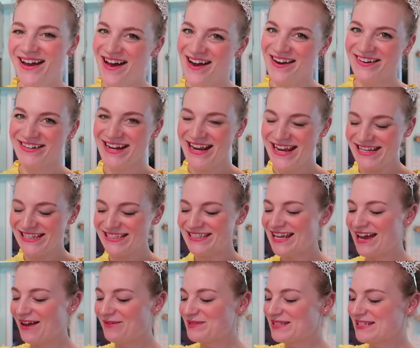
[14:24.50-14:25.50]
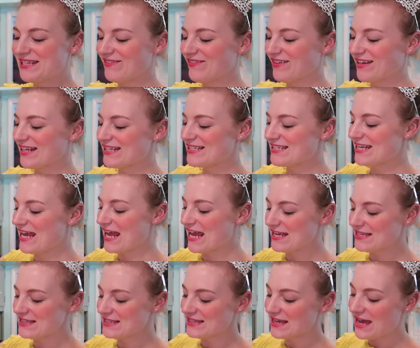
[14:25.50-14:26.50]
All right, time to give it a
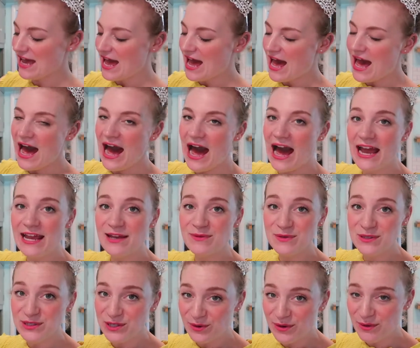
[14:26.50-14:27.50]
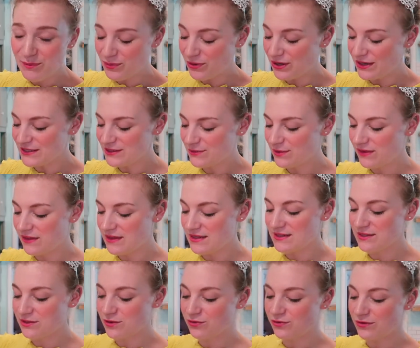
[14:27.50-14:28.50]
taste. I am so impressed with
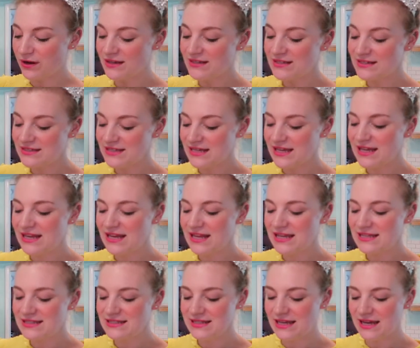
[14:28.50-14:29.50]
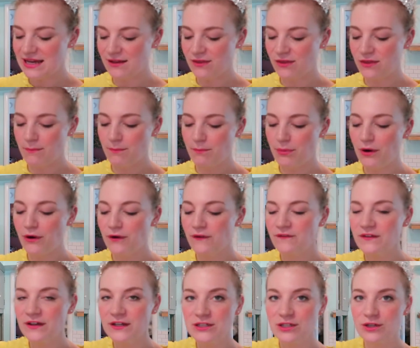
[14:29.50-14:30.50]
this crust. It is like the
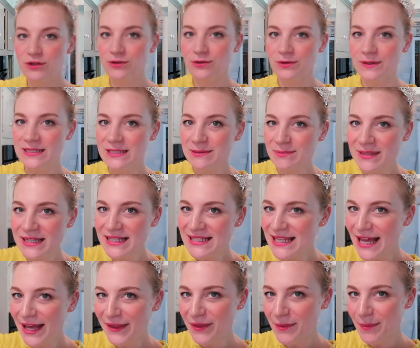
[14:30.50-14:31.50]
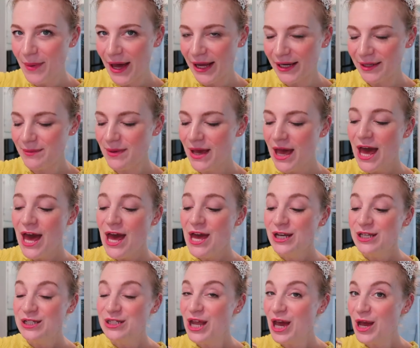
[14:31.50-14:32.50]
perfect crispness on the bottom.
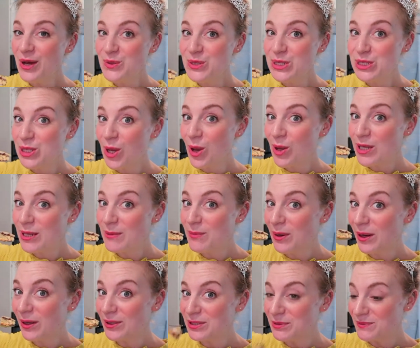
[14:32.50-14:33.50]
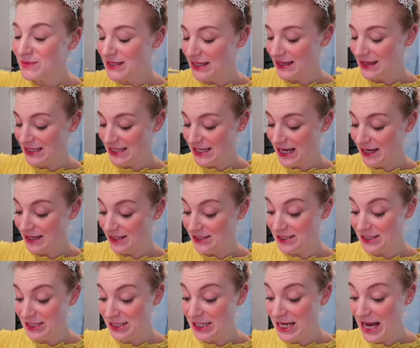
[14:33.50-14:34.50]
No soggy bottoms in the tent
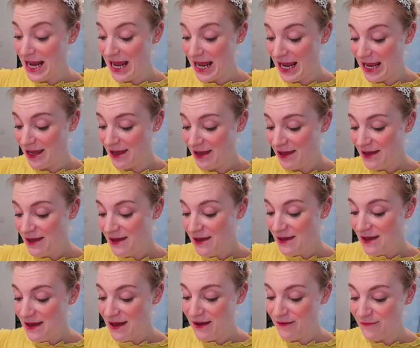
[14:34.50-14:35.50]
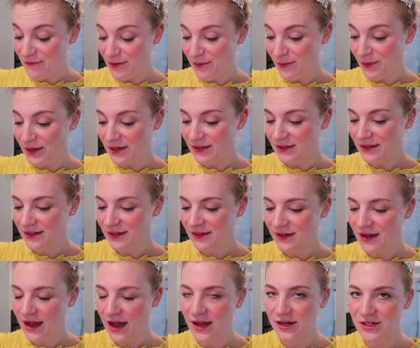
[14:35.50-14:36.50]
today, everyone.
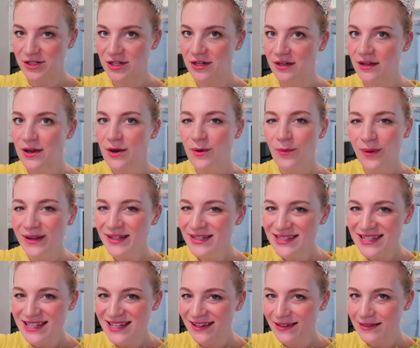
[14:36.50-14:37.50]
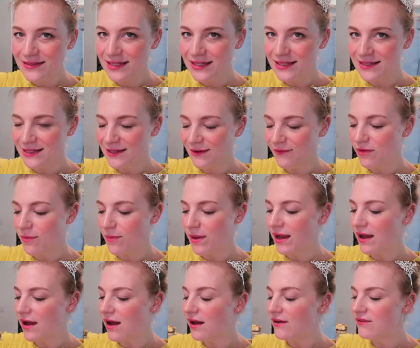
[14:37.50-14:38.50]
Gosh, when is the next season of the
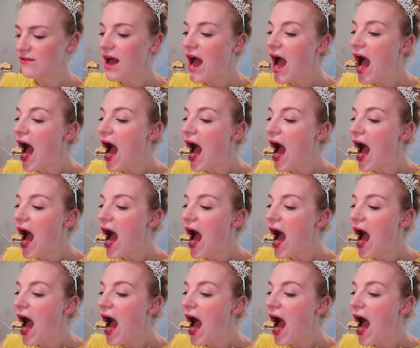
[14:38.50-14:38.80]
Bake Off?